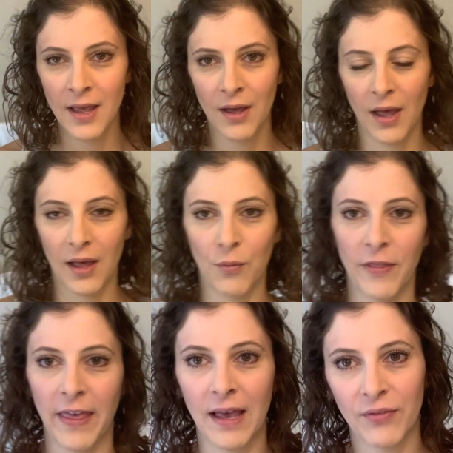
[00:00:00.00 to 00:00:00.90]
One
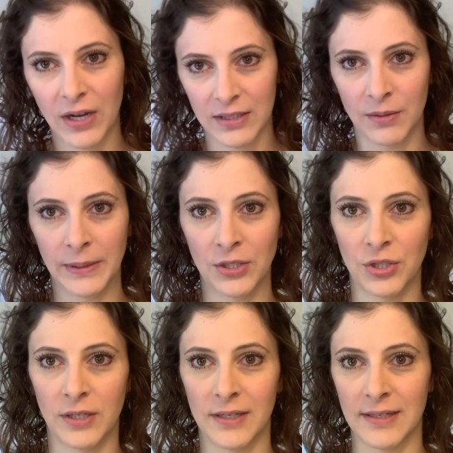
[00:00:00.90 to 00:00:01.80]
thing I forgot to
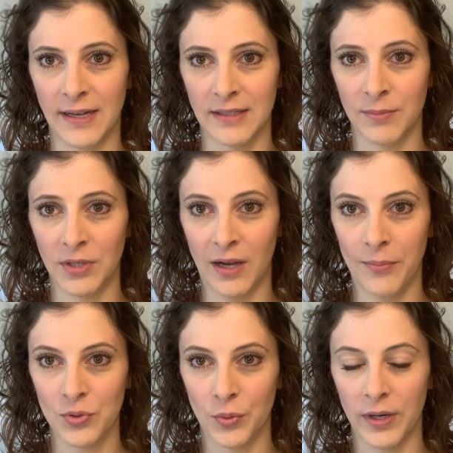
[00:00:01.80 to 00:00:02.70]
mention is that
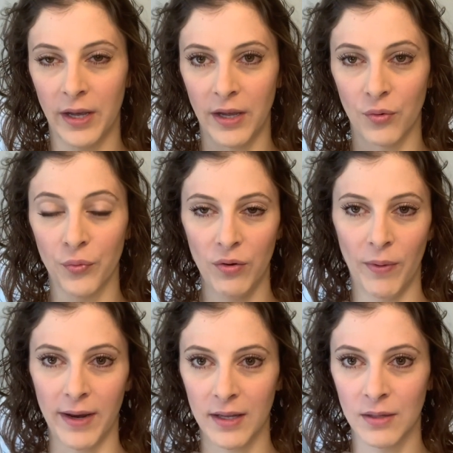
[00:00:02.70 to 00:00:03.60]
sometimes when I
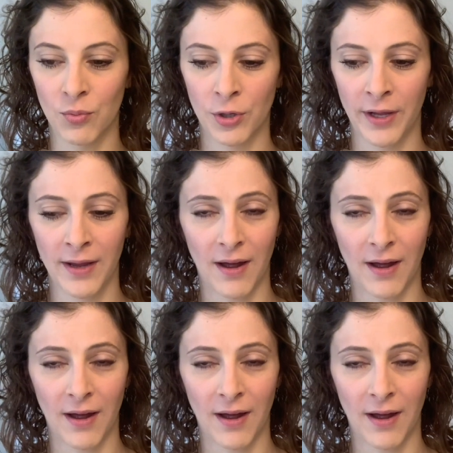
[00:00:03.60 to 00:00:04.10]
re-wet it in the morning,